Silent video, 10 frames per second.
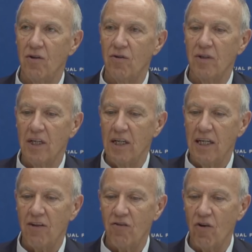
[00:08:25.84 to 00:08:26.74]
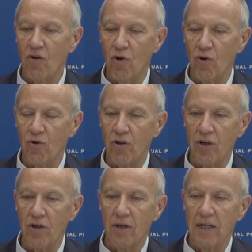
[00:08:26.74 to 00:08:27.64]
know, it's no
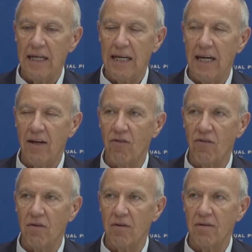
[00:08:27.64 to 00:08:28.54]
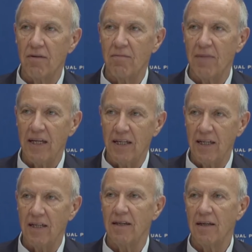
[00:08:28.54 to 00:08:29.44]
longer Edison
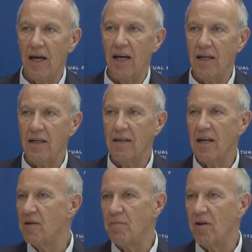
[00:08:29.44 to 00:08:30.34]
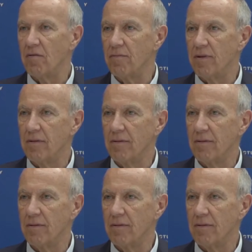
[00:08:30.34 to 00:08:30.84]
making a light bulb.